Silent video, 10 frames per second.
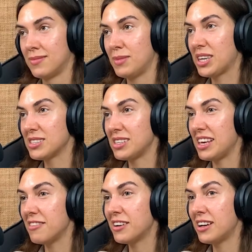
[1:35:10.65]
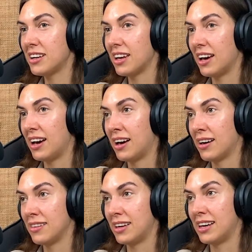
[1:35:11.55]
Because even
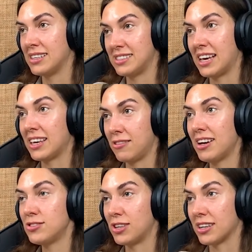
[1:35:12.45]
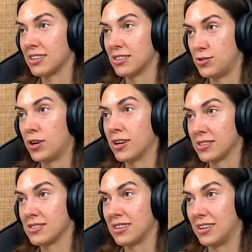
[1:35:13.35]
uh, the psychiatric
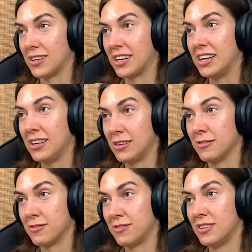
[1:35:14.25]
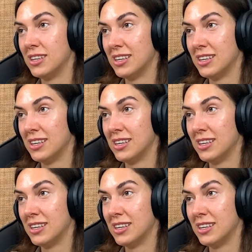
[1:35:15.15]
drugs are kind of,